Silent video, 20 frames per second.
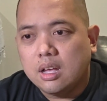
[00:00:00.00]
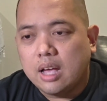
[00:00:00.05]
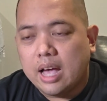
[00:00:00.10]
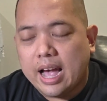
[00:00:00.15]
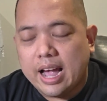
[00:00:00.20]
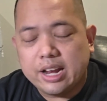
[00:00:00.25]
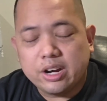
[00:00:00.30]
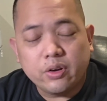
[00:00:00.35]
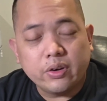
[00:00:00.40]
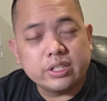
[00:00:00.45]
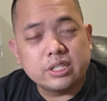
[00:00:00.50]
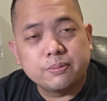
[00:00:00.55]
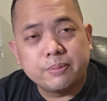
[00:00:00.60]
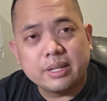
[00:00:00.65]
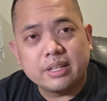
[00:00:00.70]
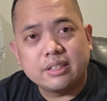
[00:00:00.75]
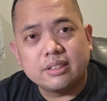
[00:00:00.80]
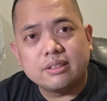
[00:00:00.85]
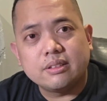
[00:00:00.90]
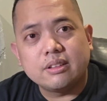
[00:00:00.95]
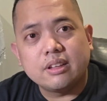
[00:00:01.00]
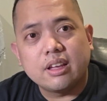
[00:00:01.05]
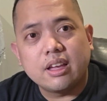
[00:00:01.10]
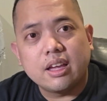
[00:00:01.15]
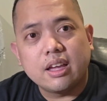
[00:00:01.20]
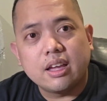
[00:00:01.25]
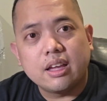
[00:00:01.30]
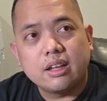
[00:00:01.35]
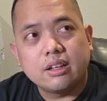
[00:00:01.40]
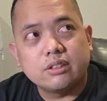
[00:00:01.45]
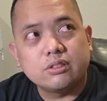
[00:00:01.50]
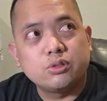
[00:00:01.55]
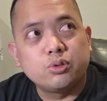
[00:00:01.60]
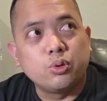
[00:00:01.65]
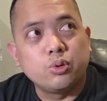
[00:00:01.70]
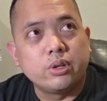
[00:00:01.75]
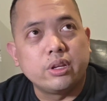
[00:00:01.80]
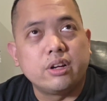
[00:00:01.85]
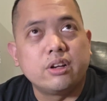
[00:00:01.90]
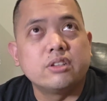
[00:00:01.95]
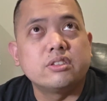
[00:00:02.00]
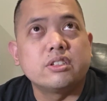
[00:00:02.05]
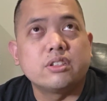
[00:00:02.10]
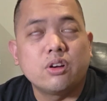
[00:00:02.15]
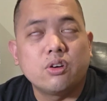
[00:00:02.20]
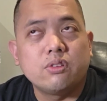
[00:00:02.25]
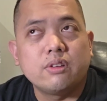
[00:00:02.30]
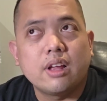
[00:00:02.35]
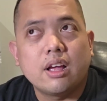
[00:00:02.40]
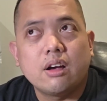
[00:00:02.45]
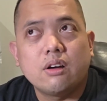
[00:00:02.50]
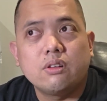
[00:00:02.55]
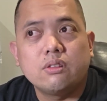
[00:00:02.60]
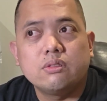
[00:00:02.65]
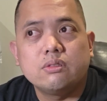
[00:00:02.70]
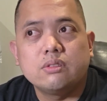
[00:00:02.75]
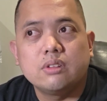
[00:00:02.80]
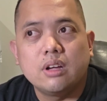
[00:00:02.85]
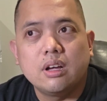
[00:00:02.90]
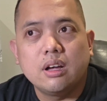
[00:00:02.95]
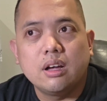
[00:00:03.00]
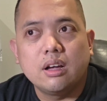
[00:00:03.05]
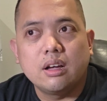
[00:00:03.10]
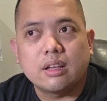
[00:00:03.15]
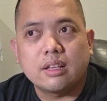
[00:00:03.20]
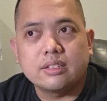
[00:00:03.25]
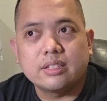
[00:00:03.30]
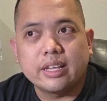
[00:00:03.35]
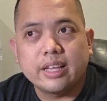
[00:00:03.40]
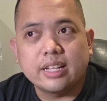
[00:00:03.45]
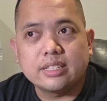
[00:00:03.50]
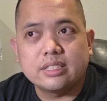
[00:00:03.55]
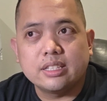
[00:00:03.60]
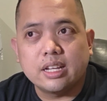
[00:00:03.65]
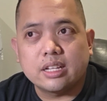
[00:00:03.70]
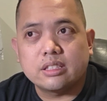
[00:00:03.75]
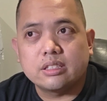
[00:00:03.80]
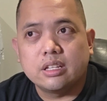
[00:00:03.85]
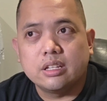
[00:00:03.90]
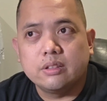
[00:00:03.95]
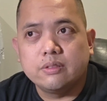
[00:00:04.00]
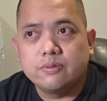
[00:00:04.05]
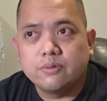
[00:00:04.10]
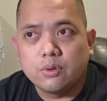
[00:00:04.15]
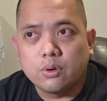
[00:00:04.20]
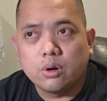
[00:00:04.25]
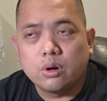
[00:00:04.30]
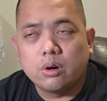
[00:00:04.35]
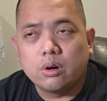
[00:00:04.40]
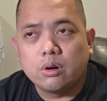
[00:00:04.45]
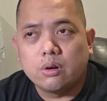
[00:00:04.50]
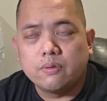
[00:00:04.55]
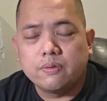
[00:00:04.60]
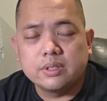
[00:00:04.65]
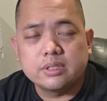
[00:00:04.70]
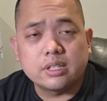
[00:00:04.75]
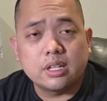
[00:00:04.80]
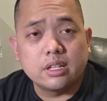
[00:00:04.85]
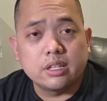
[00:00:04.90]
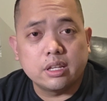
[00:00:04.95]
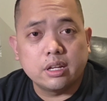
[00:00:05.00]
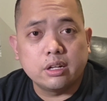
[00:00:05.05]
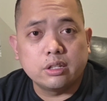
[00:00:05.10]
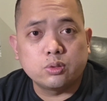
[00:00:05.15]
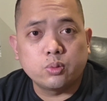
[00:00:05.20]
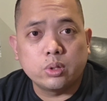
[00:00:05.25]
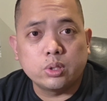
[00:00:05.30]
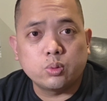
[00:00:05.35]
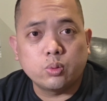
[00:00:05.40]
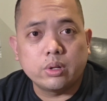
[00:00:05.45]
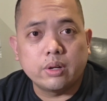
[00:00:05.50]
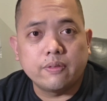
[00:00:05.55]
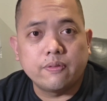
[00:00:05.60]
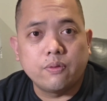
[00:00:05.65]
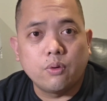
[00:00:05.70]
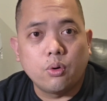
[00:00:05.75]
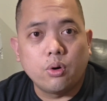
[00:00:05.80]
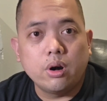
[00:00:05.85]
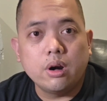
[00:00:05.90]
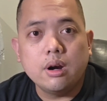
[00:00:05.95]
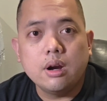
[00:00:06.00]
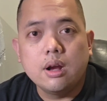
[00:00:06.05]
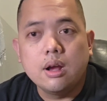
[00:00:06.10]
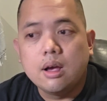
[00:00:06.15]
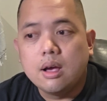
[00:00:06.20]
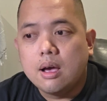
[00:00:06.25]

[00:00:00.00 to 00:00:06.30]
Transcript: I know it's been 2 years ago now because I got selected for fiscal year 2024.